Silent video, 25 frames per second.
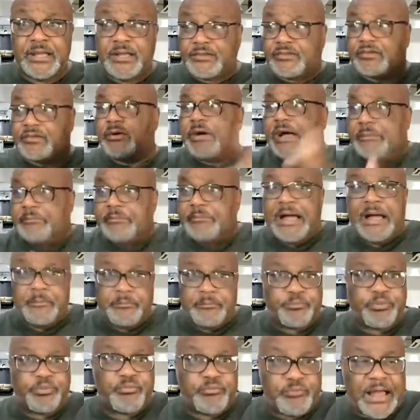so I'm
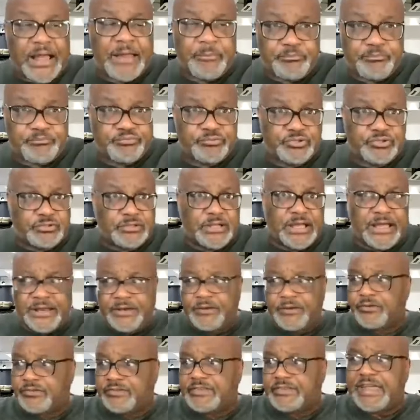I'm I I
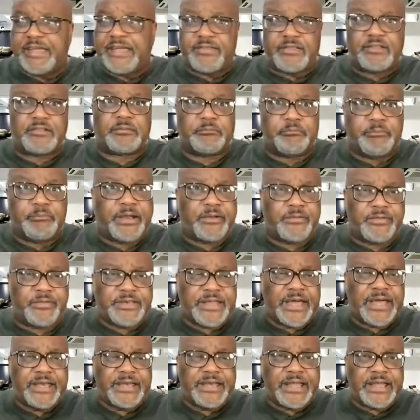understand this better than
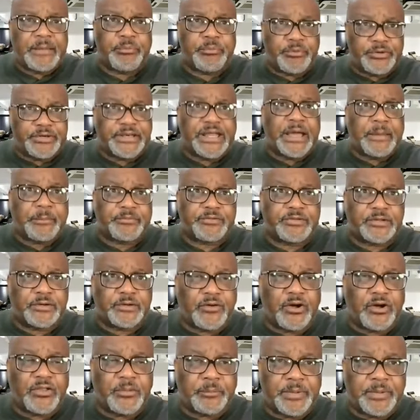99.9% of
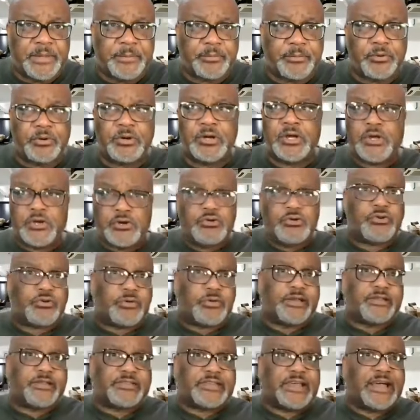all the people who
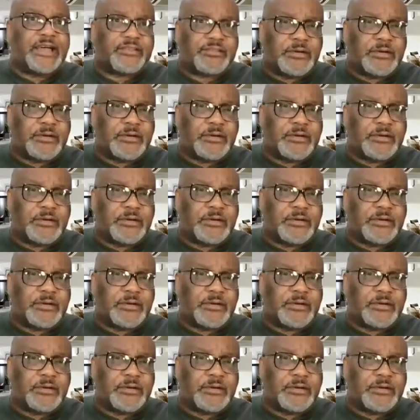criticize.